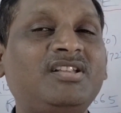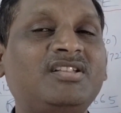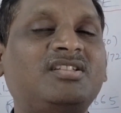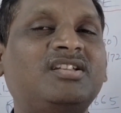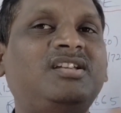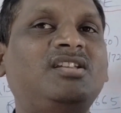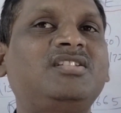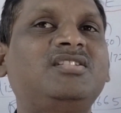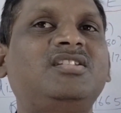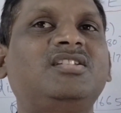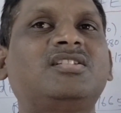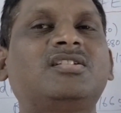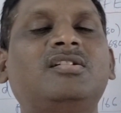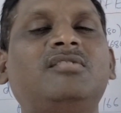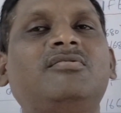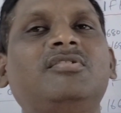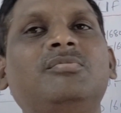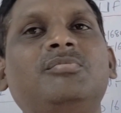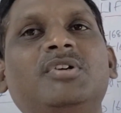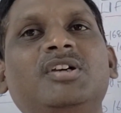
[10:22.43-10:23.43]
living cell is
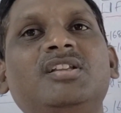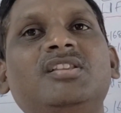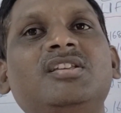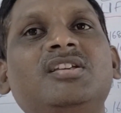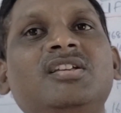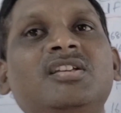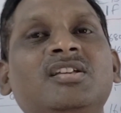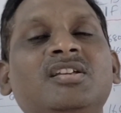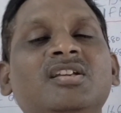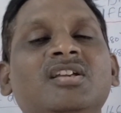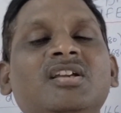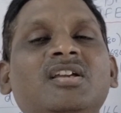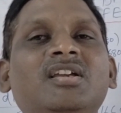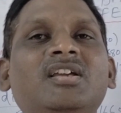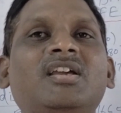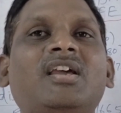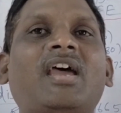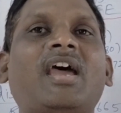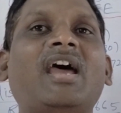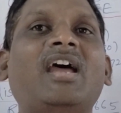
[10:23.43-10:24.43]
discovered by the
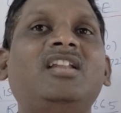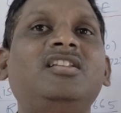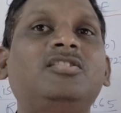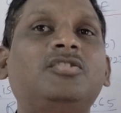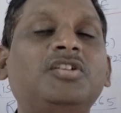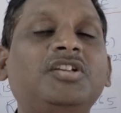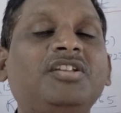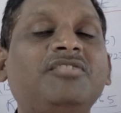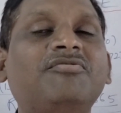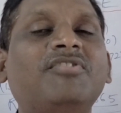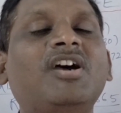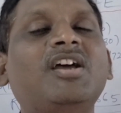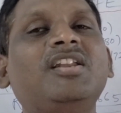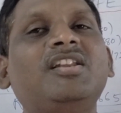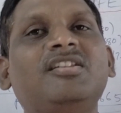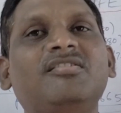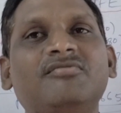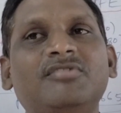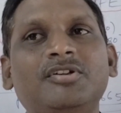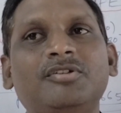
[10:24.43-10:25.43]
Anthony
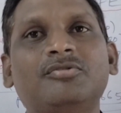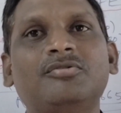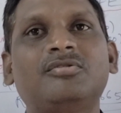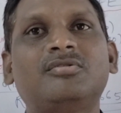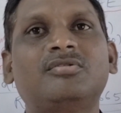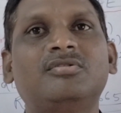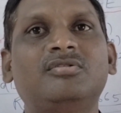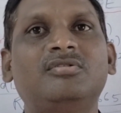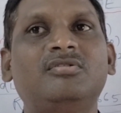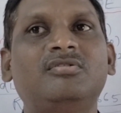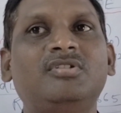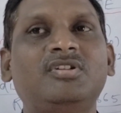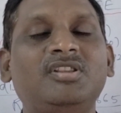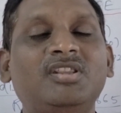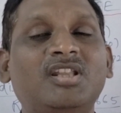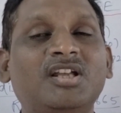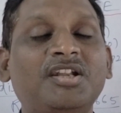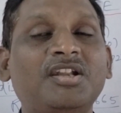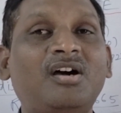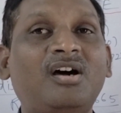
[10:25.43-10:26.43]
van Leeuwenhoek.
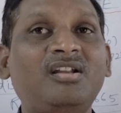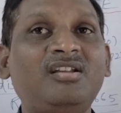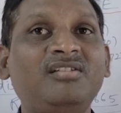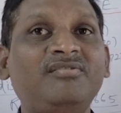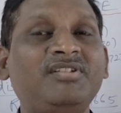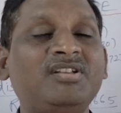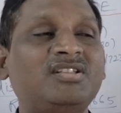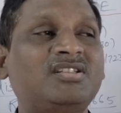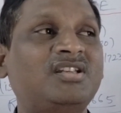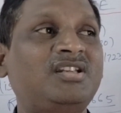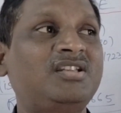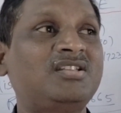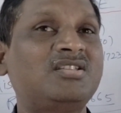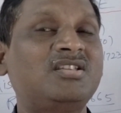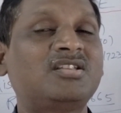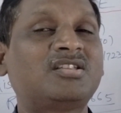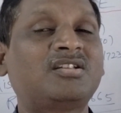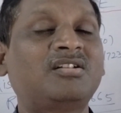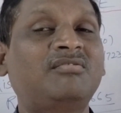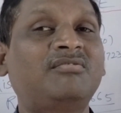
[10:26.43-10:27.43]
The non-living
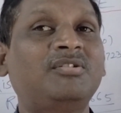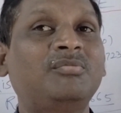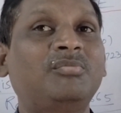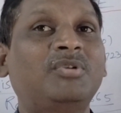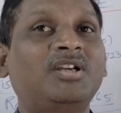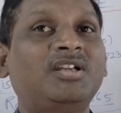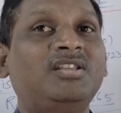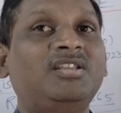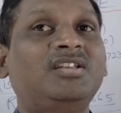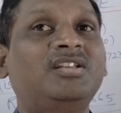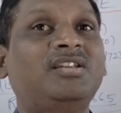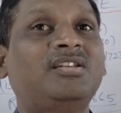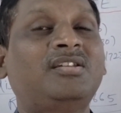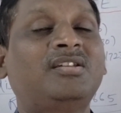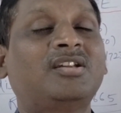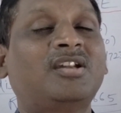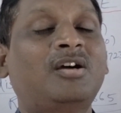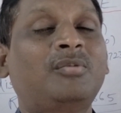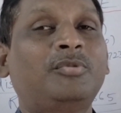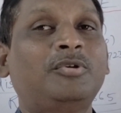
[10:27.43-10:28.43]
cell is discovered by
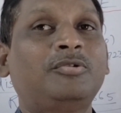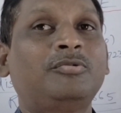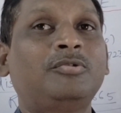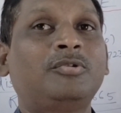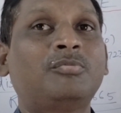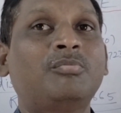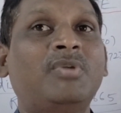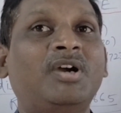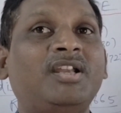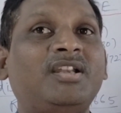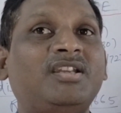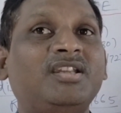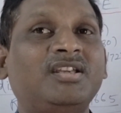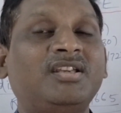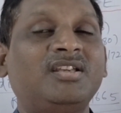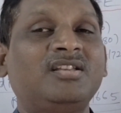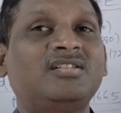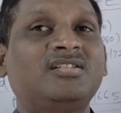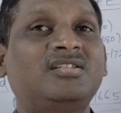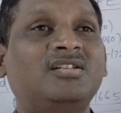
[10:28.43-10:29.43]
the Robert Hooke
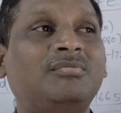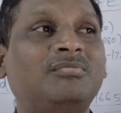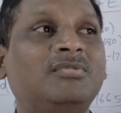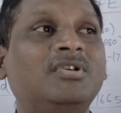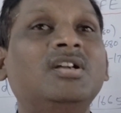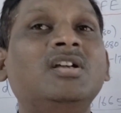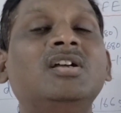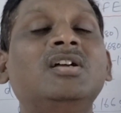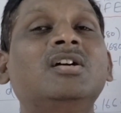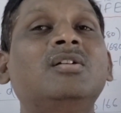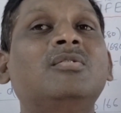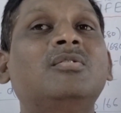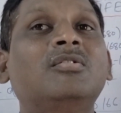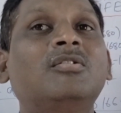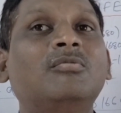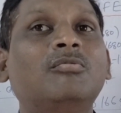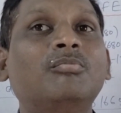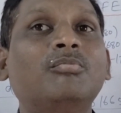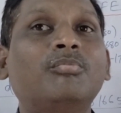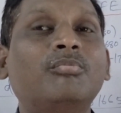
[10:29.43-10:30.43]
by taking some
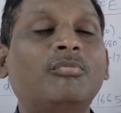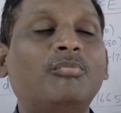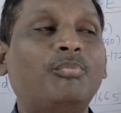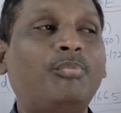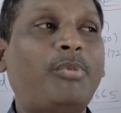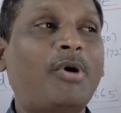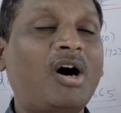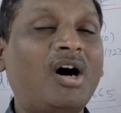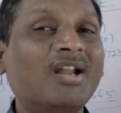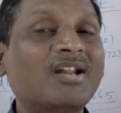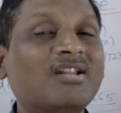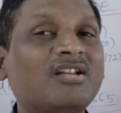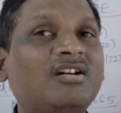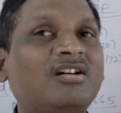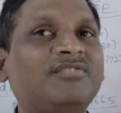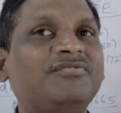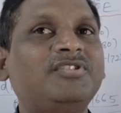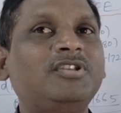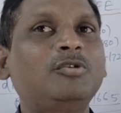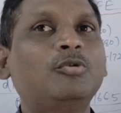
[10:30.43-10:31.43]

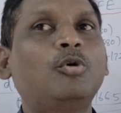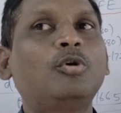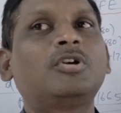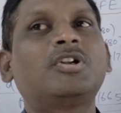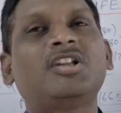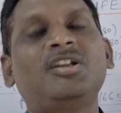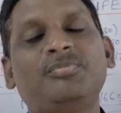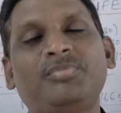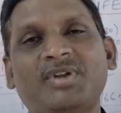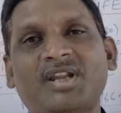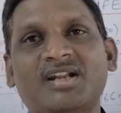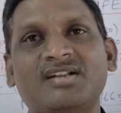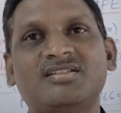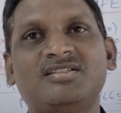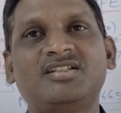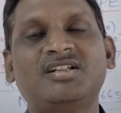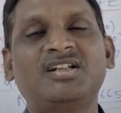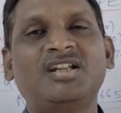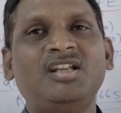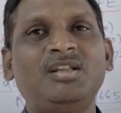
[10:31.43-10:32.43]
bark of the oak tree
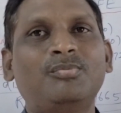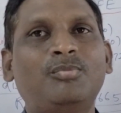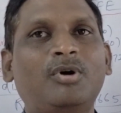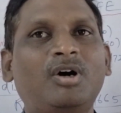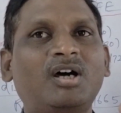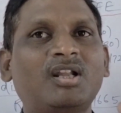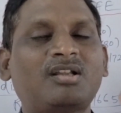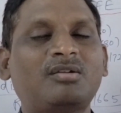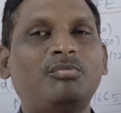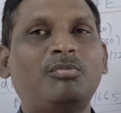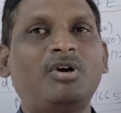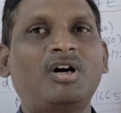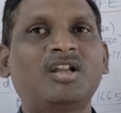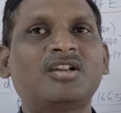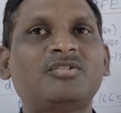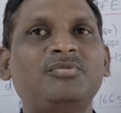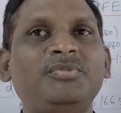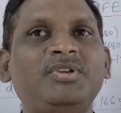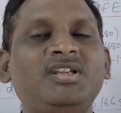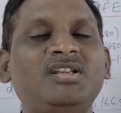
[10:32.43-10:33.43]
plant. Generally
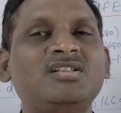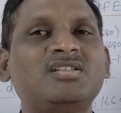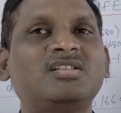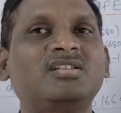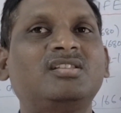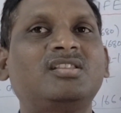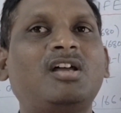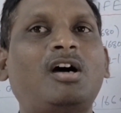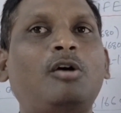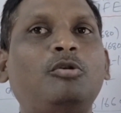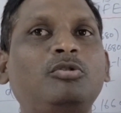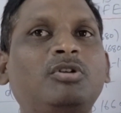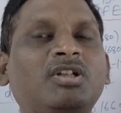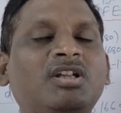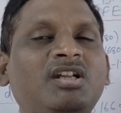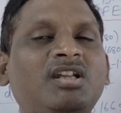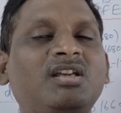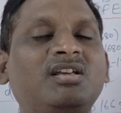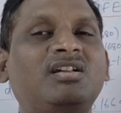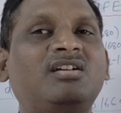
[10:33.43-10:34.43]
bark means the
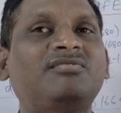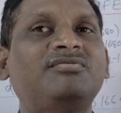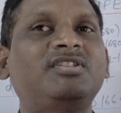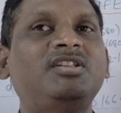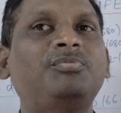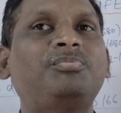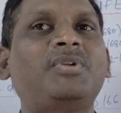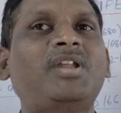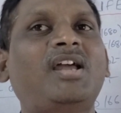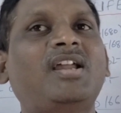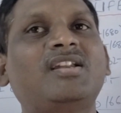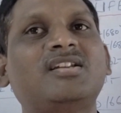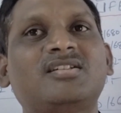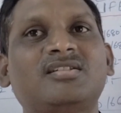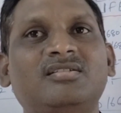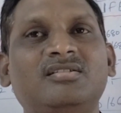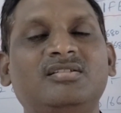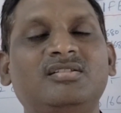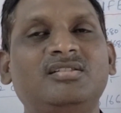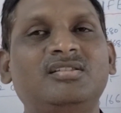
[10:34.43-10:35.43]
outer layer of the
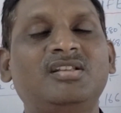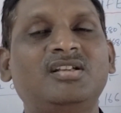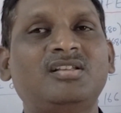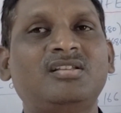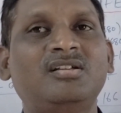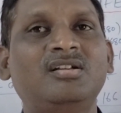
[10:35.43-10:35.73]
plant.